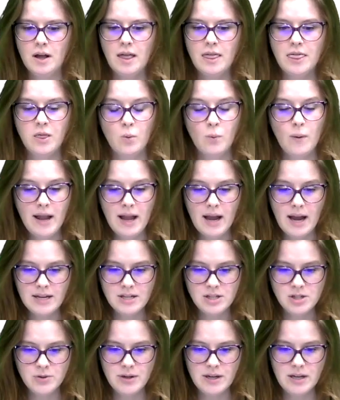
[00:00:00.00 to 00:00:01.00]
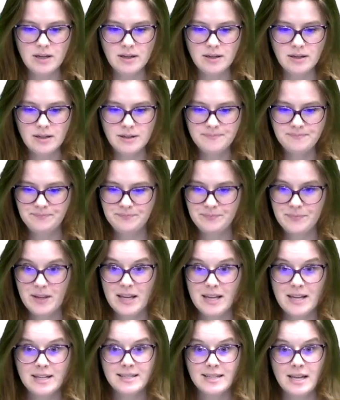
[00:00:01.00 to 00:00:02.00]
the way I do it
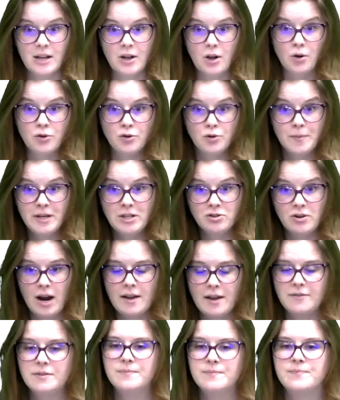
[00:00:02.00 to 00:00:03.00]
is I go through my Drive.